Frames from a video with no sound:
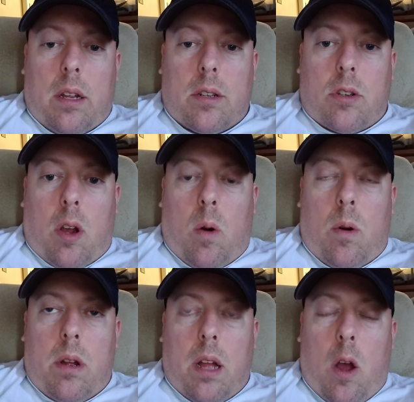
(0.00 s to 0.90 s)

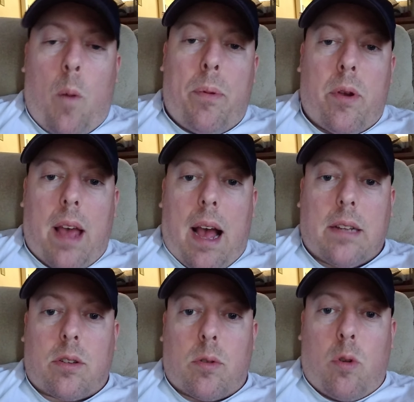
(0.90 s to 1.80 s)
So I hope you
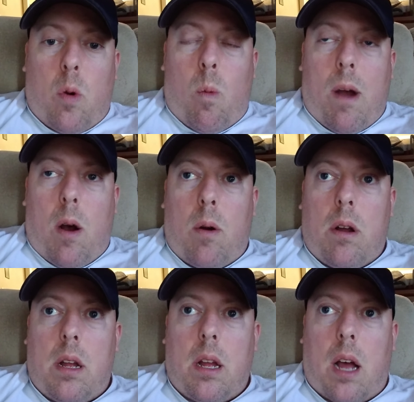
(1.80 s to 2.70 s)
guys are doing
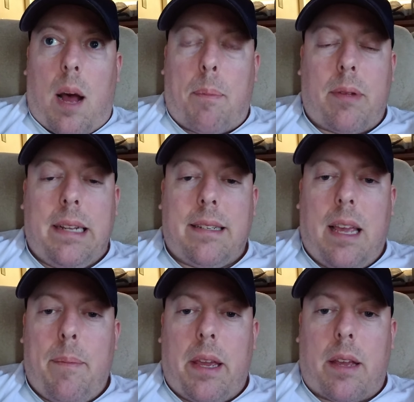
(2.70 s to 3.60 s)
well. Please
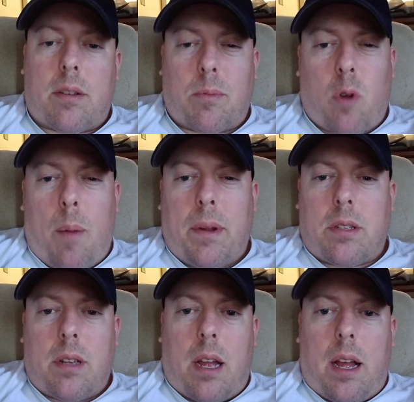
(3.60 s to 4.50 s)
give me some
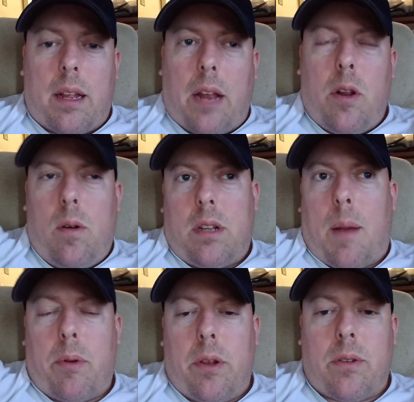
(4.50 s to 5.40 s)
comments. I know a
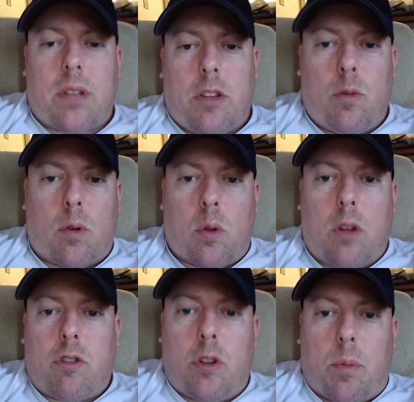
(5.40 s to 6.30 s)
couple of you said you were
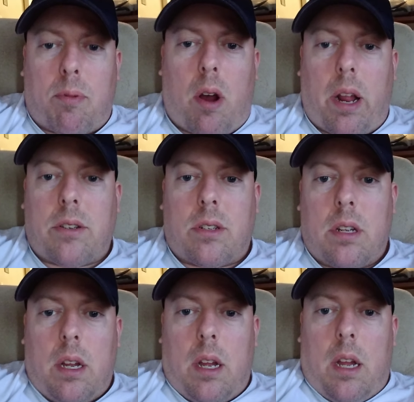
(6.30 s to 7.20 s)
launching your products.
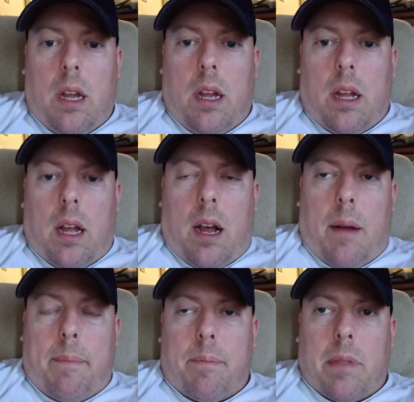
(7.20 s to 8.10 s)

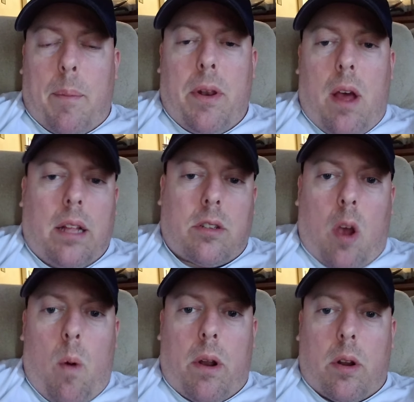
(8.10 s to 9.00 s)
Let me know how it's
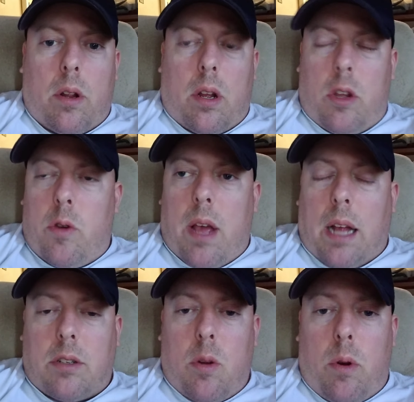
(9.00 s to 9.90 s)
going. Are you
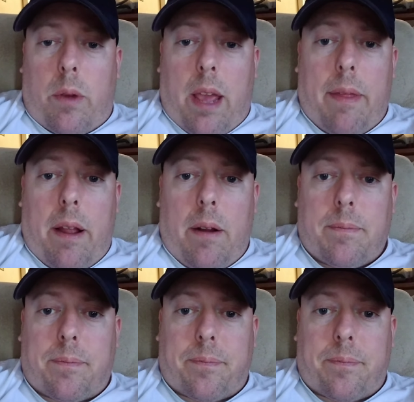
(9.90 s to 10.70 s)
guys doing okay there?